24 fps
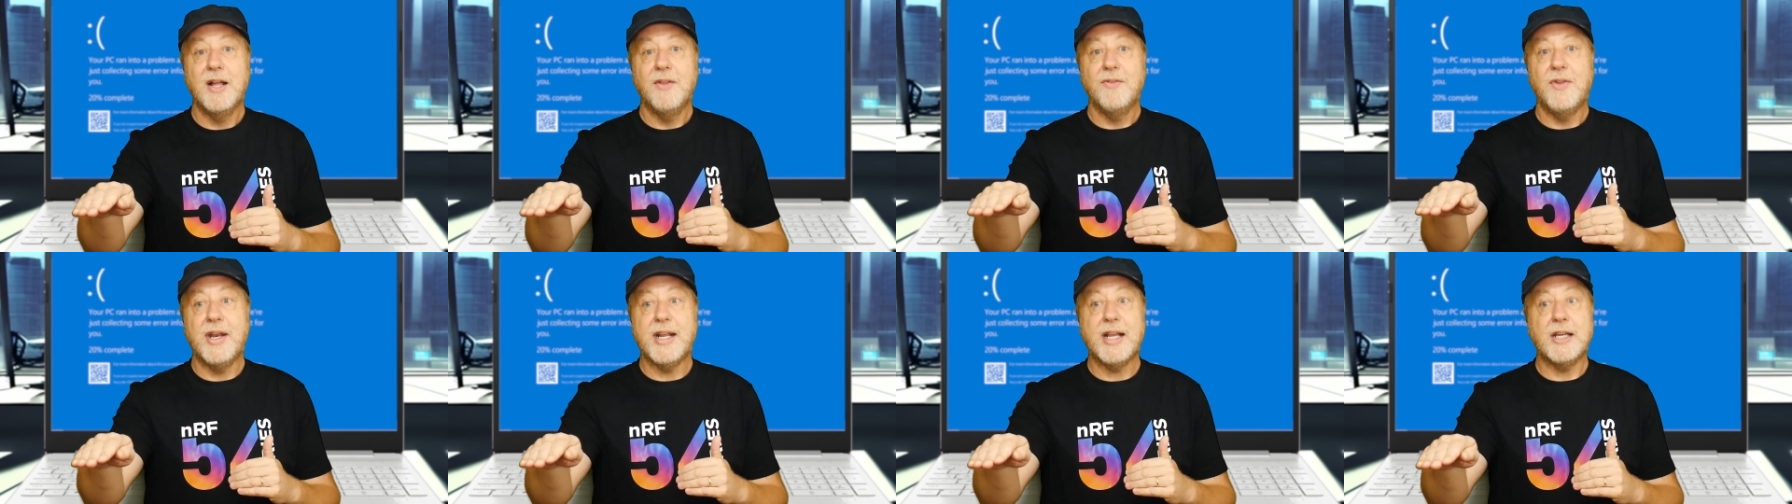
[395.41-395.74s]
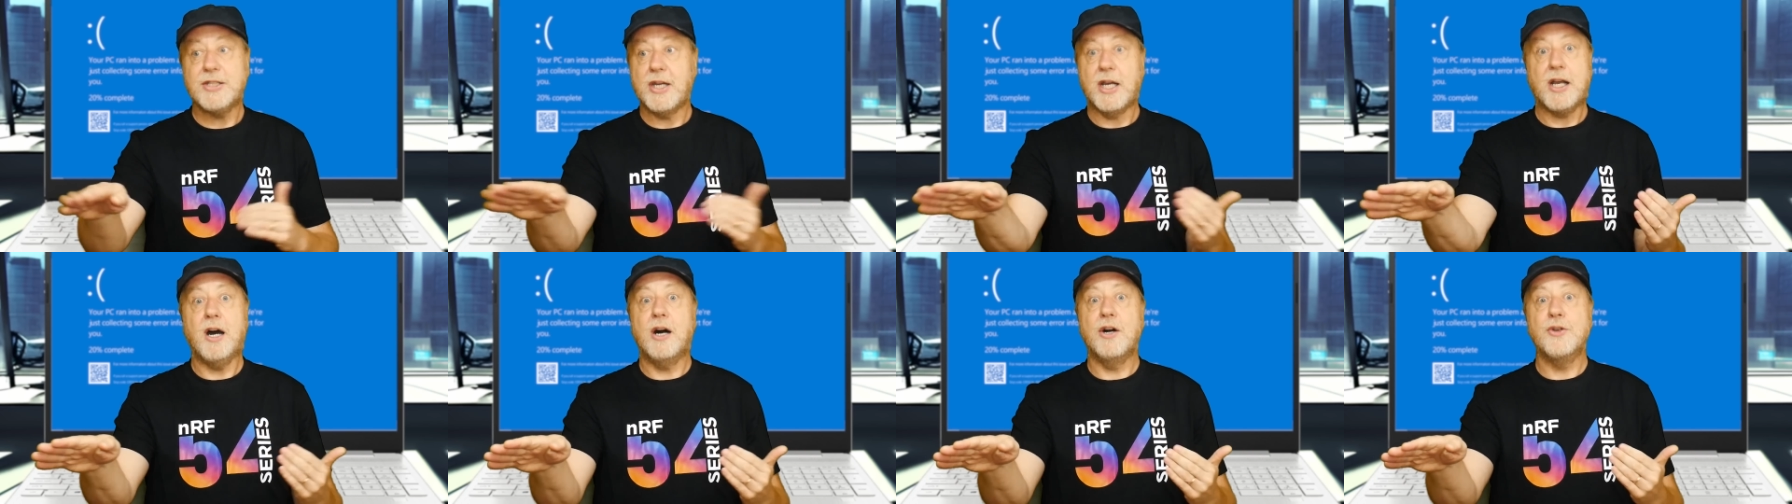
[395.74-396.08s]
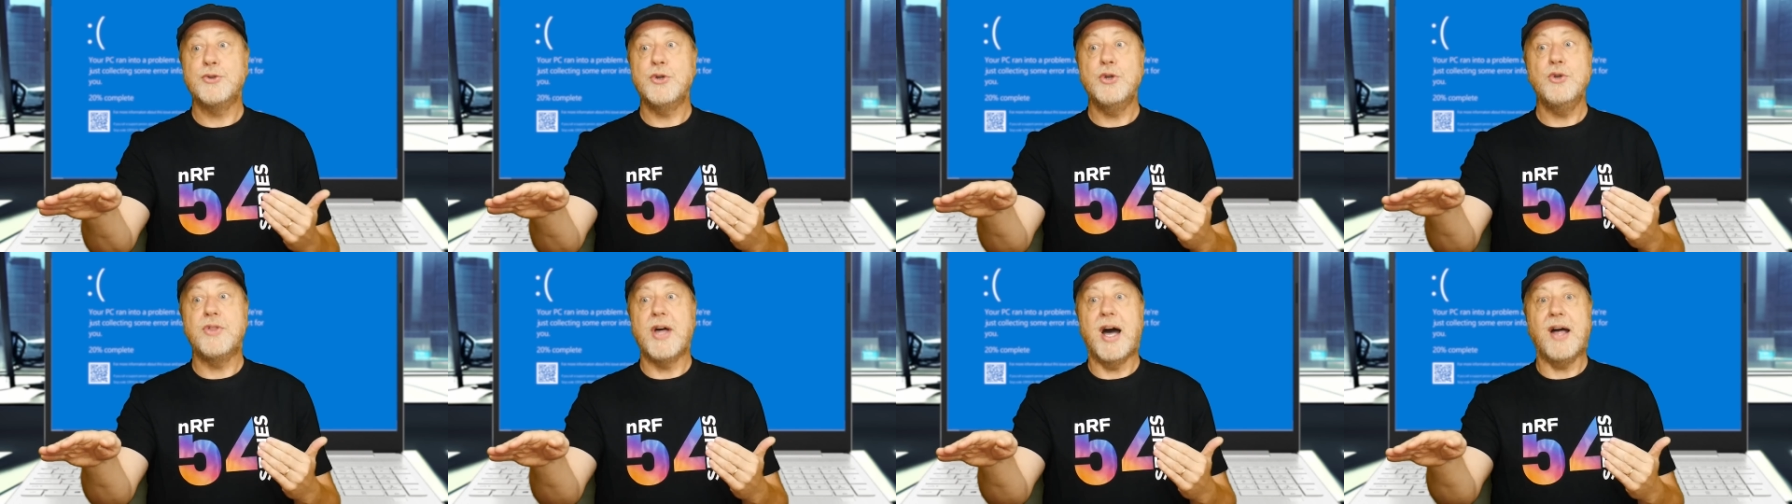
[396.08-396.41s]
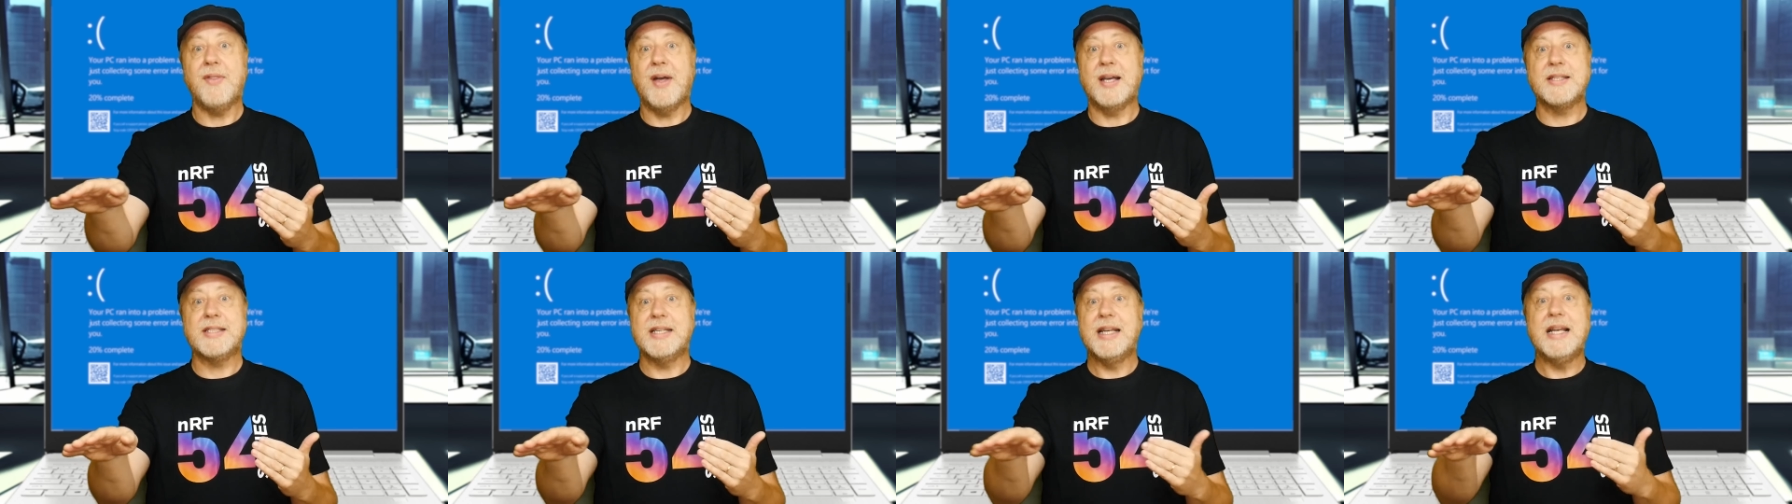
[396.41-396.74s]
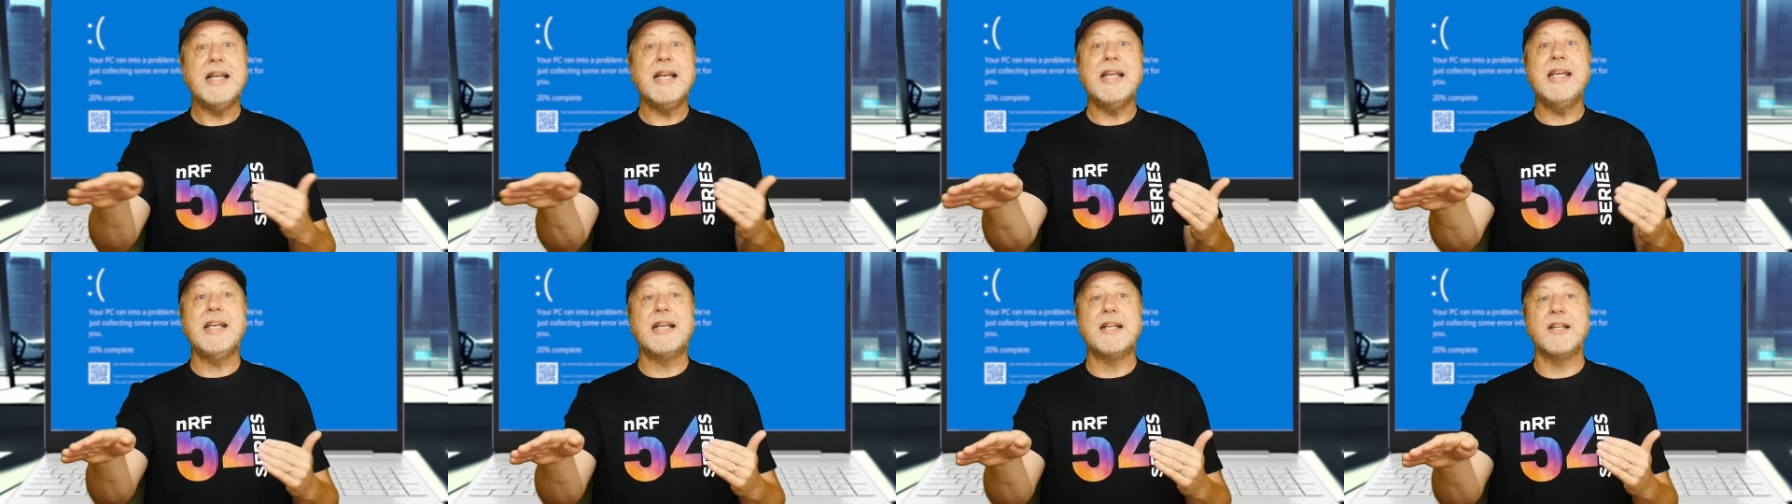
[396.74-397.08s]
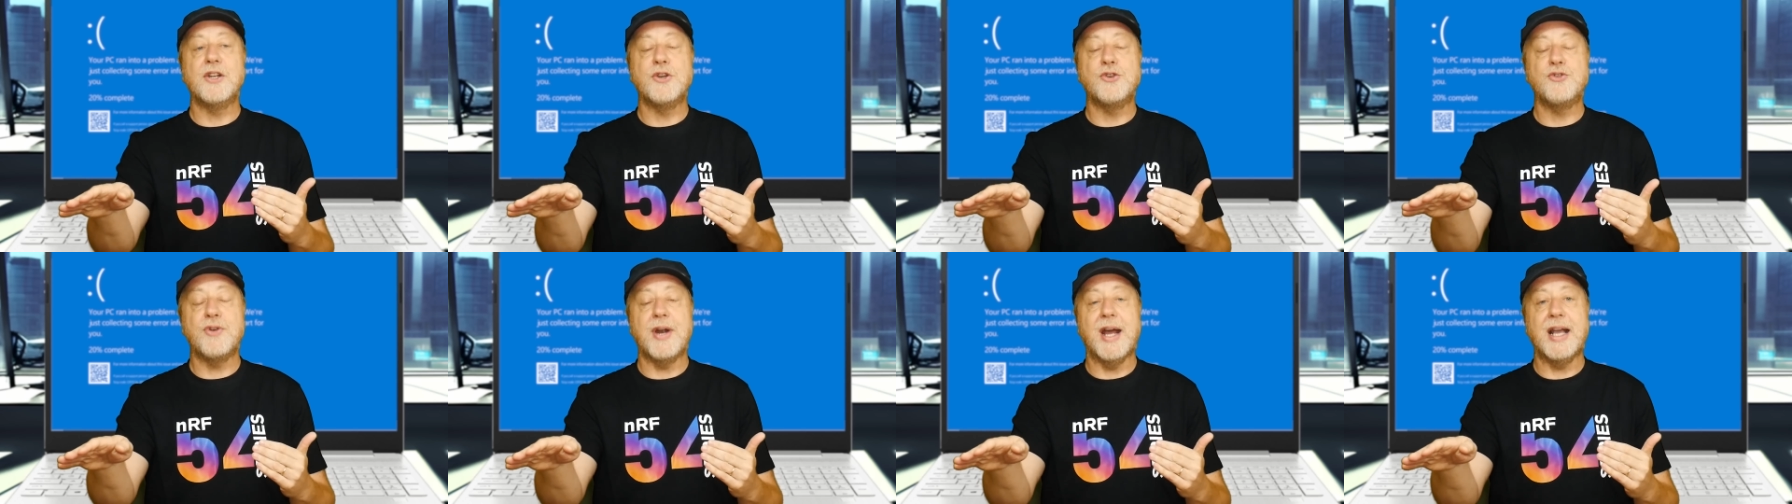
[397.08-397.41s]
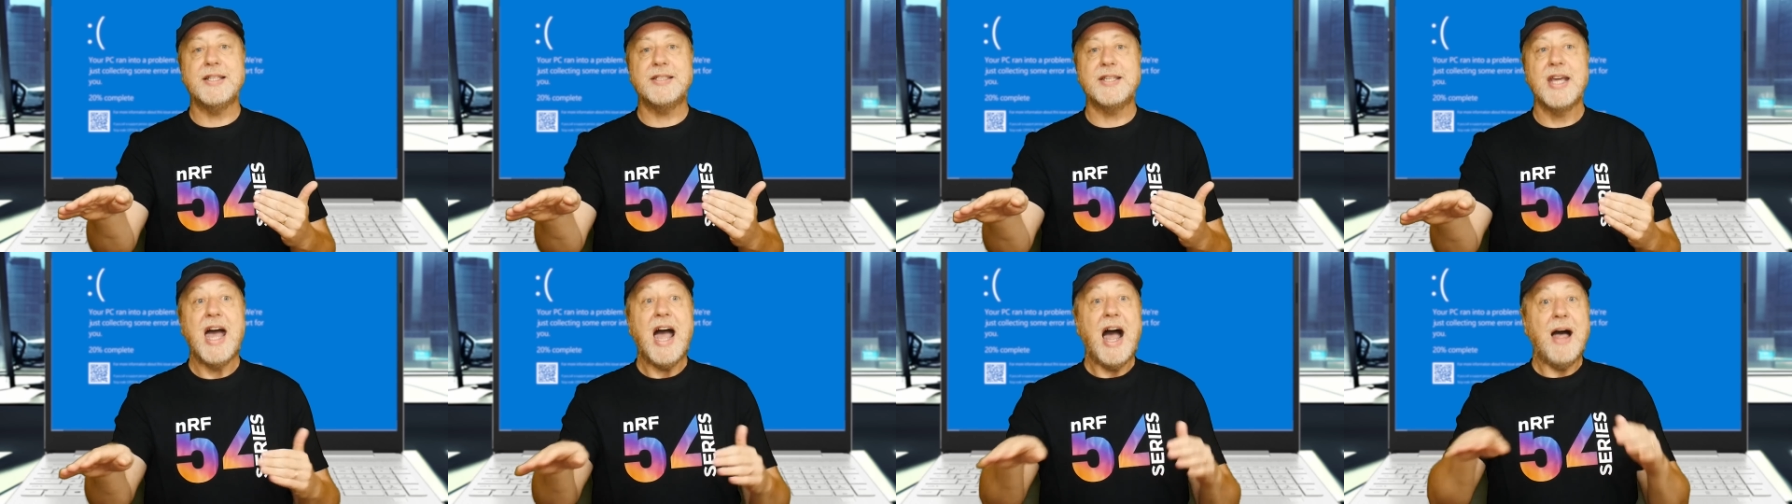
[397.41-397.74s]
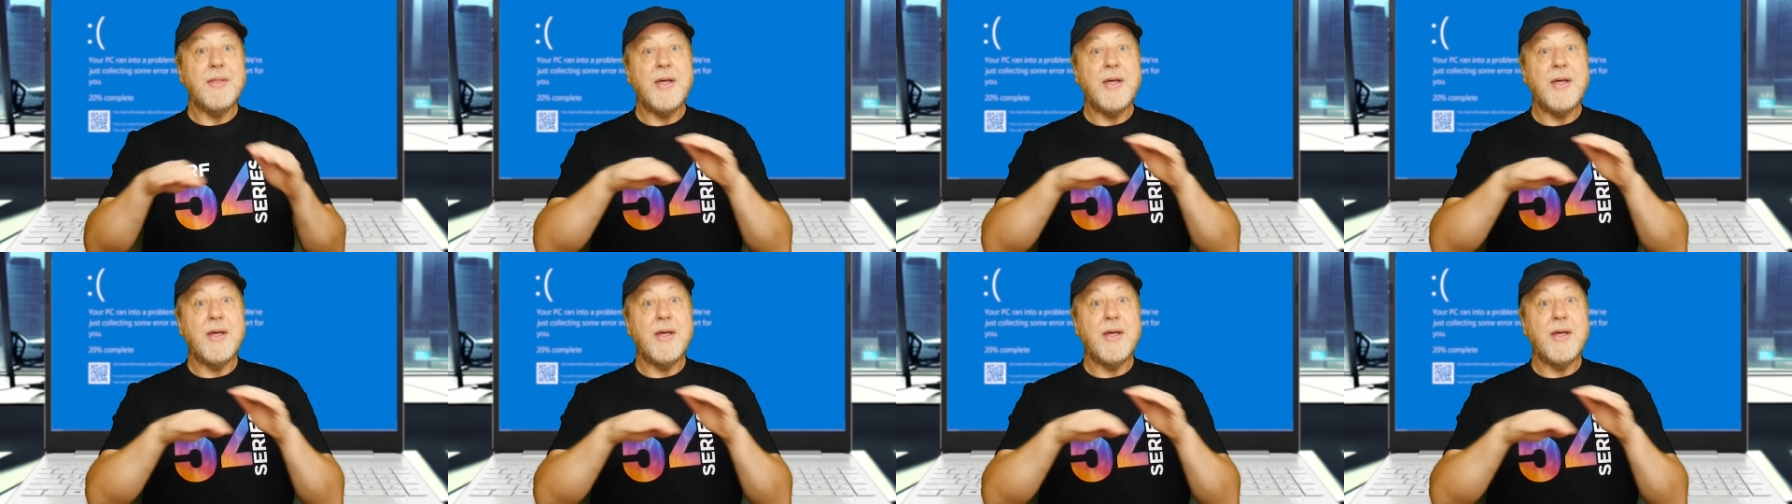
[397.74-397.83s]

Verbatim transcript: then it goes, I can't do that. That's an illegal address.